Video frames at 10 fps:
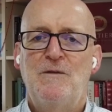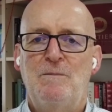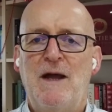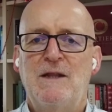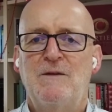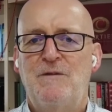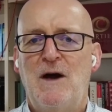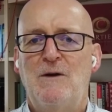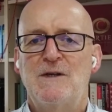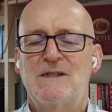make the
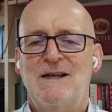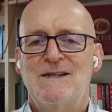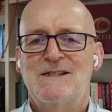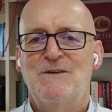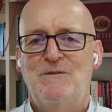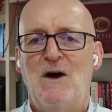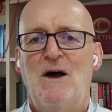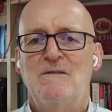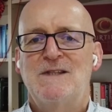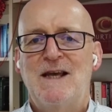virus
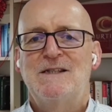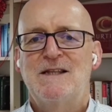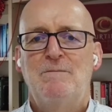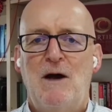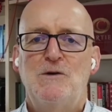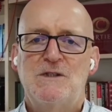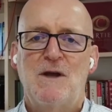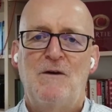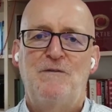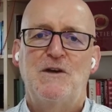survives, that is the
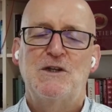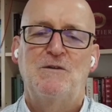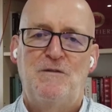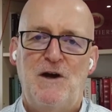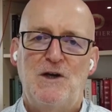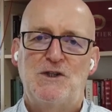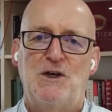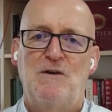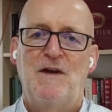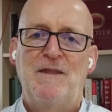most efficient
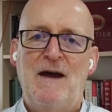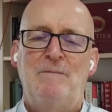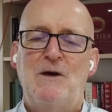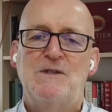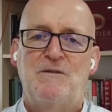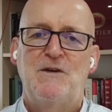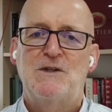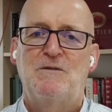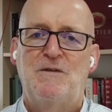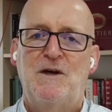version of it. That most
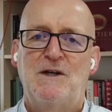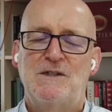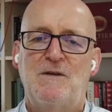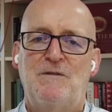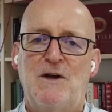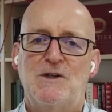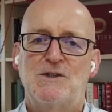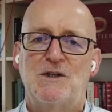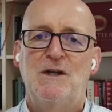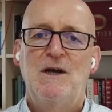efficient
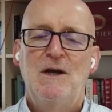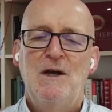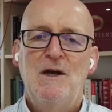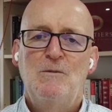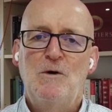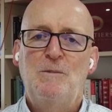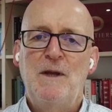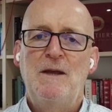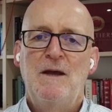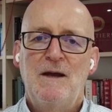version will
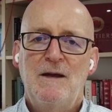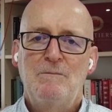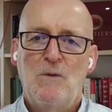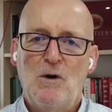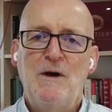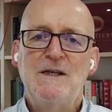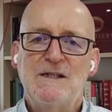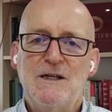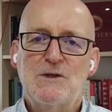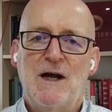be more
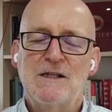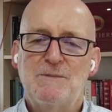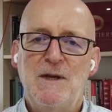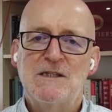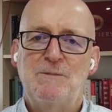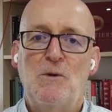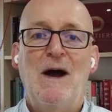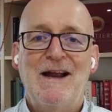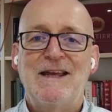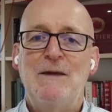easily transmissible
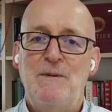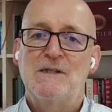and keep